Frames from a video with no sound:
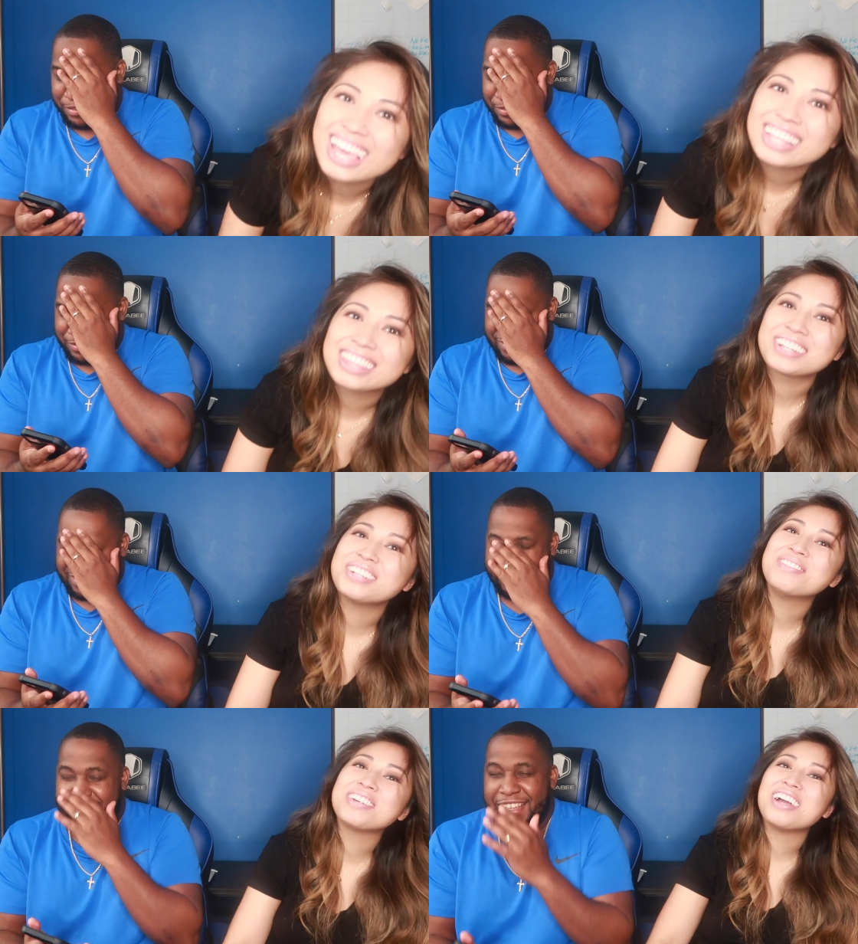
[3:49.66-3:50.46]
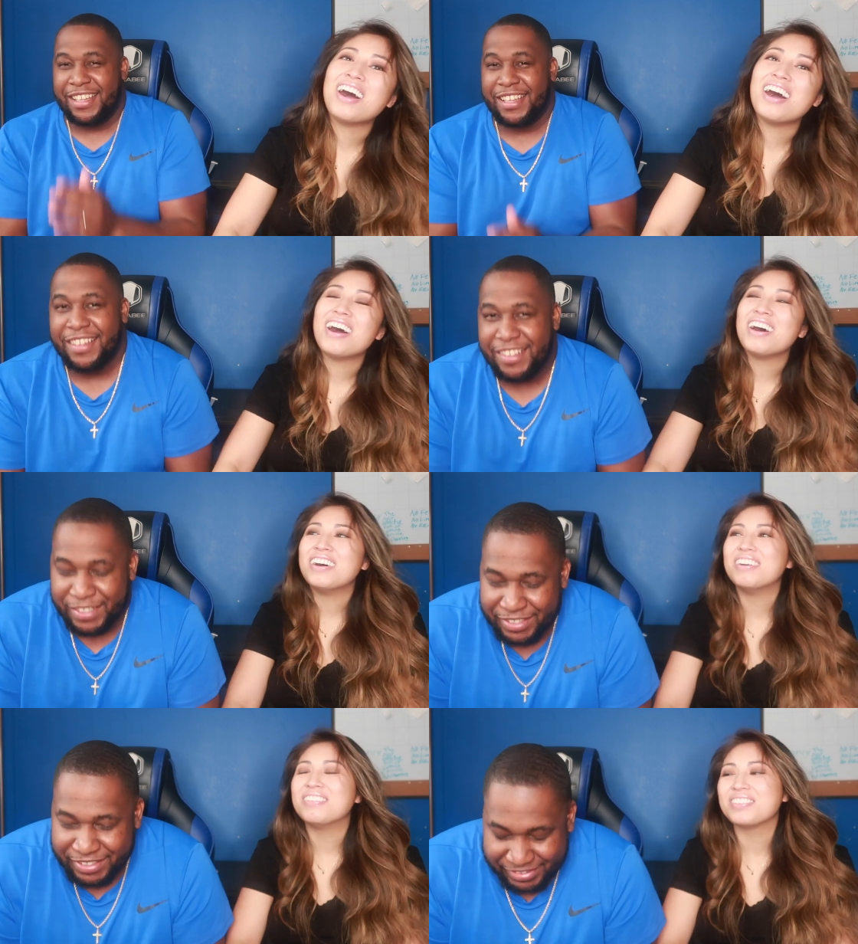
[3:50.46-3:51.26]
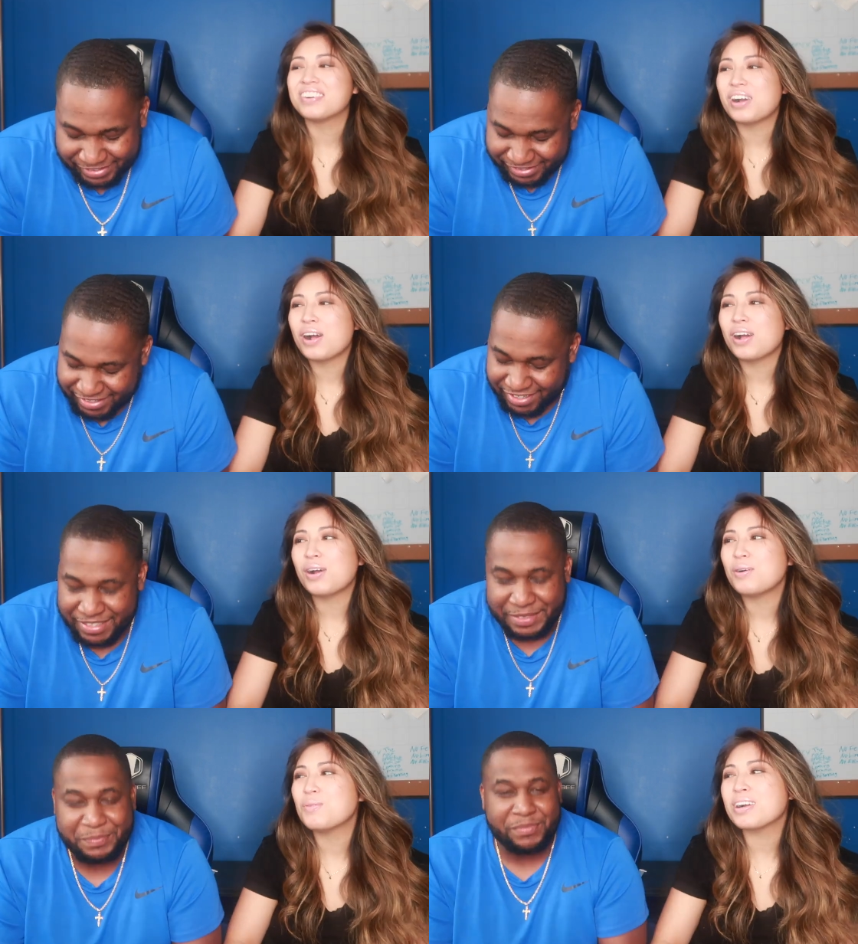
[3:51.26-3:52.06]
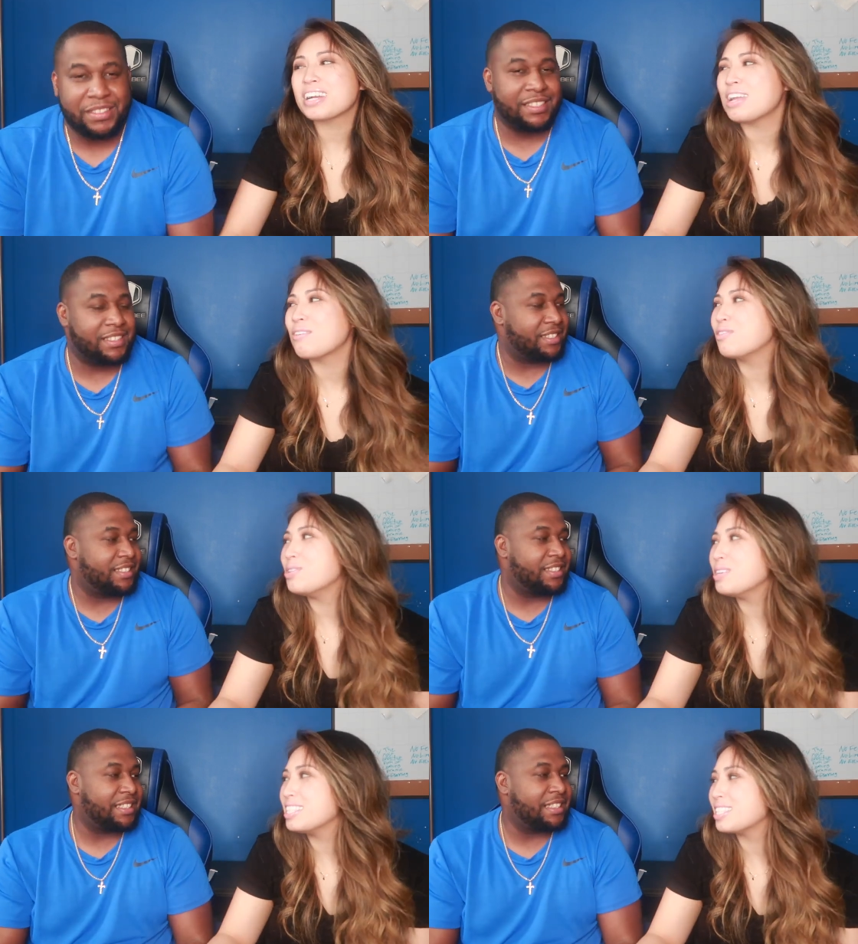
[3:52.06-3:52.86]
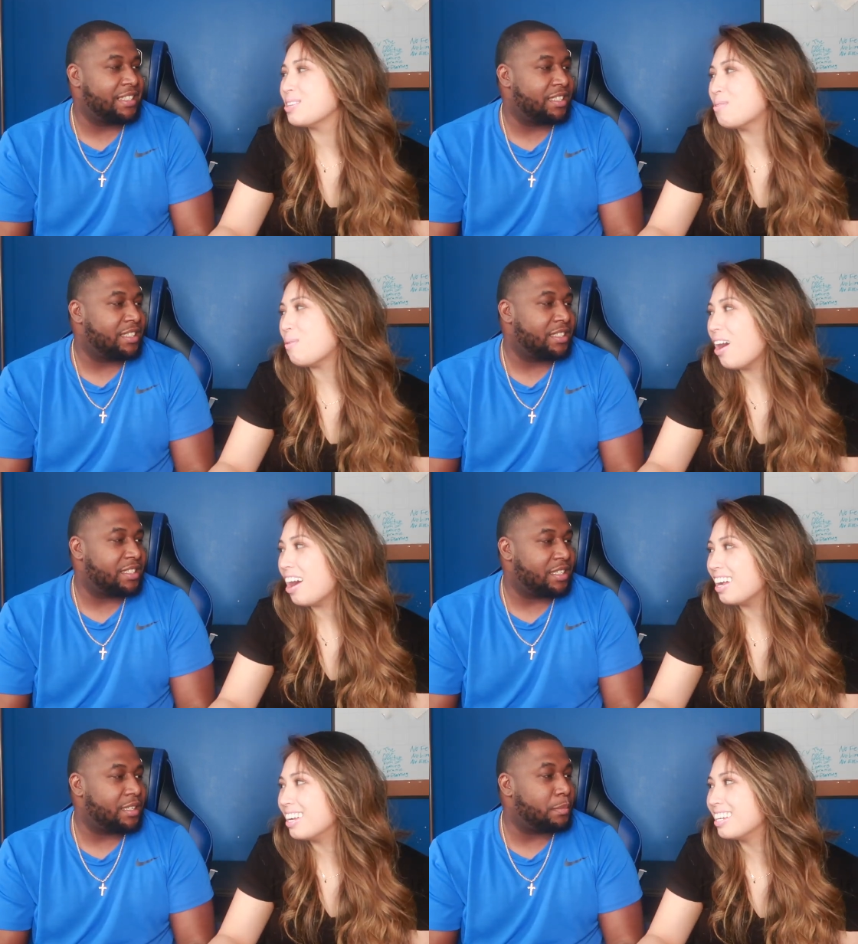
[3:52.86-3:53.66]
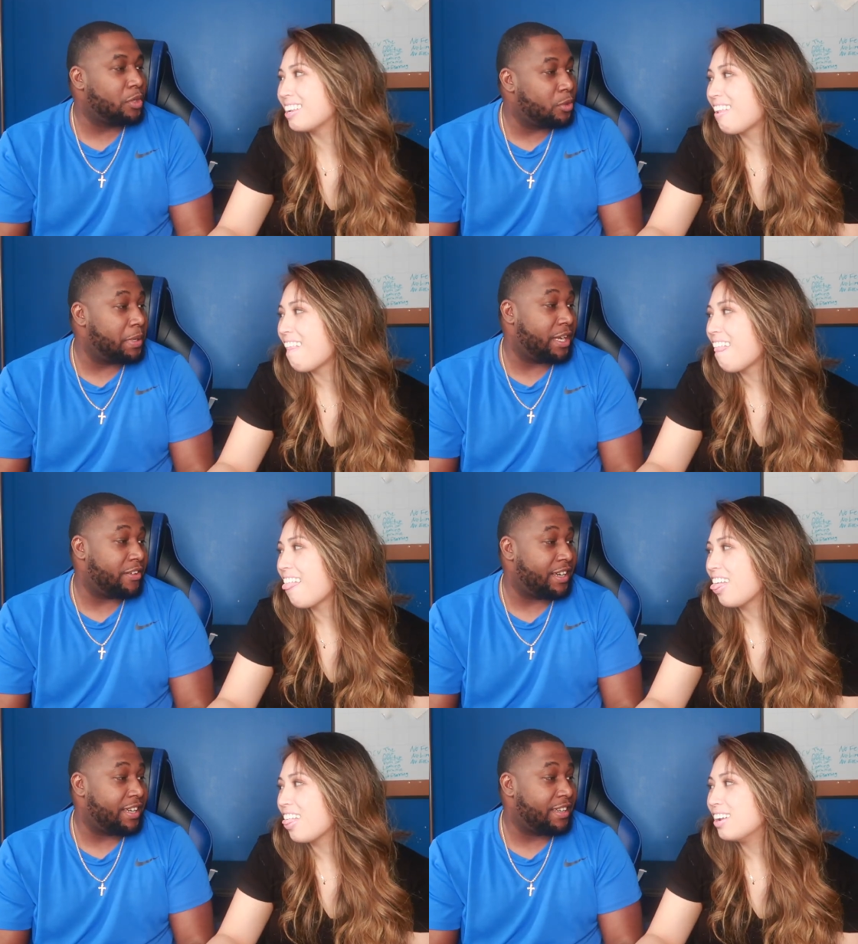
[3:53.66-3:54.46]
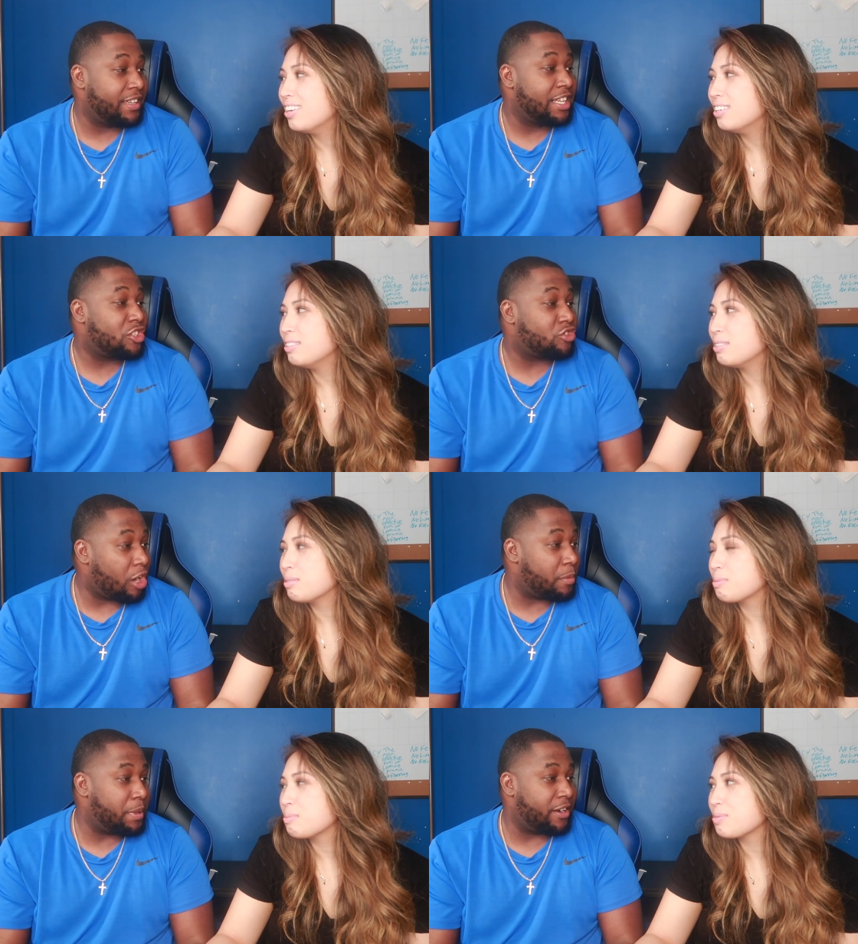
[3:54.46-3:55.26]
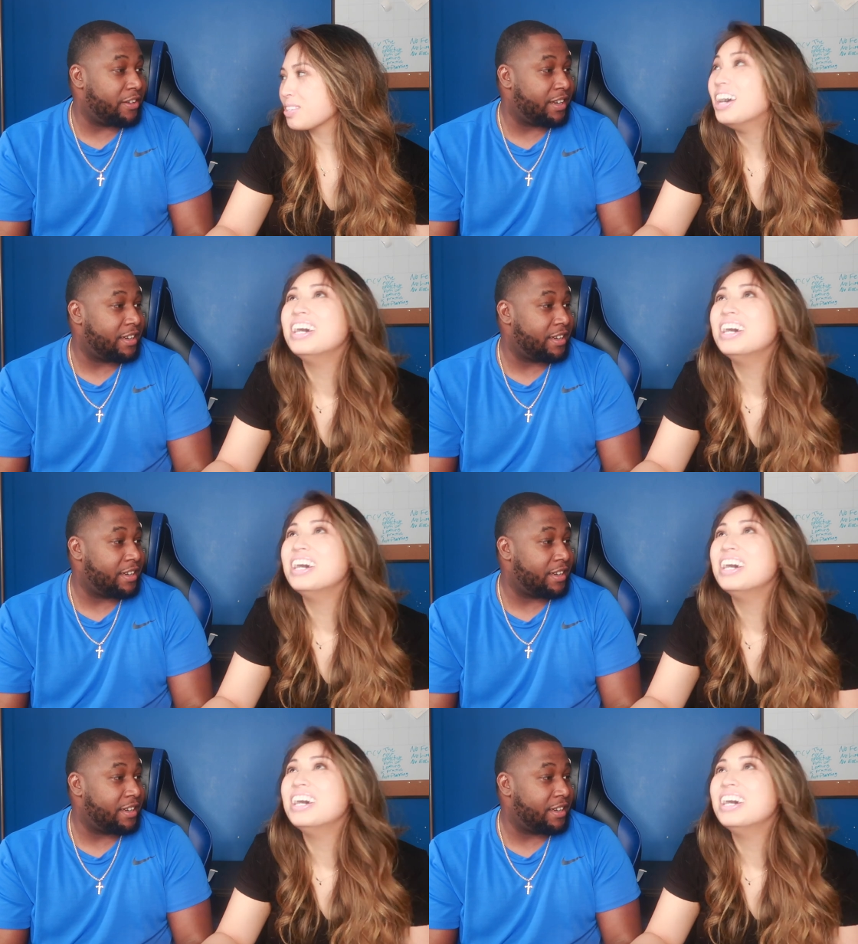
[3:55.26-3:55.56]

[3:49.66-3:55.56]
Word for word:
Speaker 1: that threw me off. What kind of fruit is in why?
Speaker 2: Blueberry, strawberry,